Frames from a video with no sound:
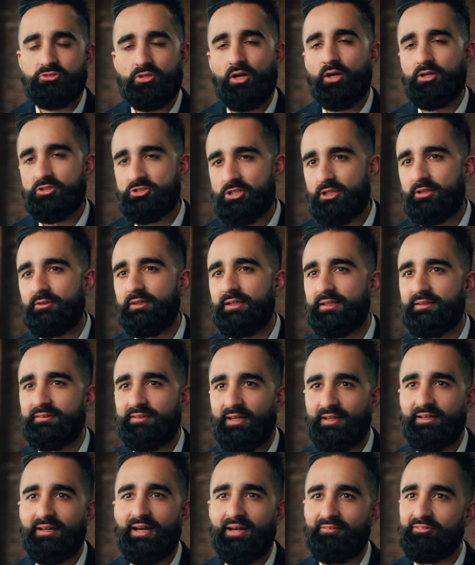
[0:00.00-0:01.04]
are generating
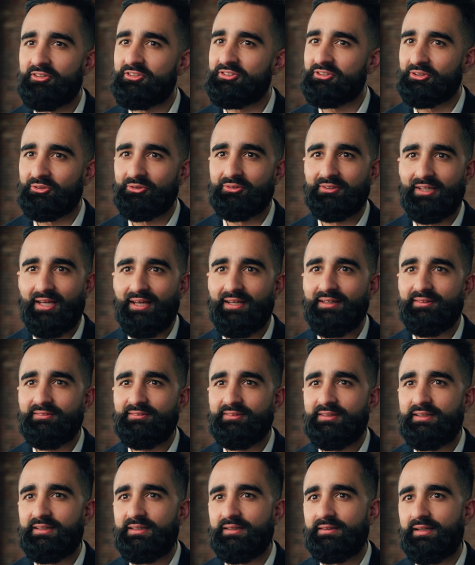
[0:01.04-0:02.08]
data every single day
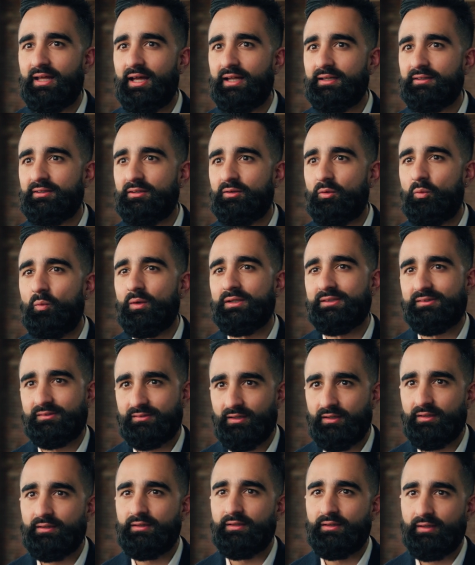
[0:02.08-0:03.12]
that, when
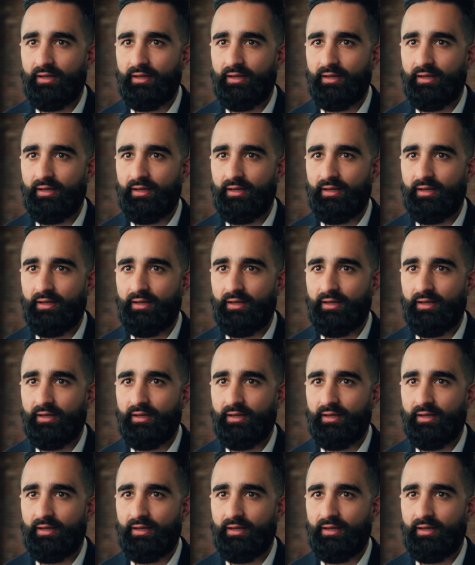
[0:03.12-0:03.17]
studied and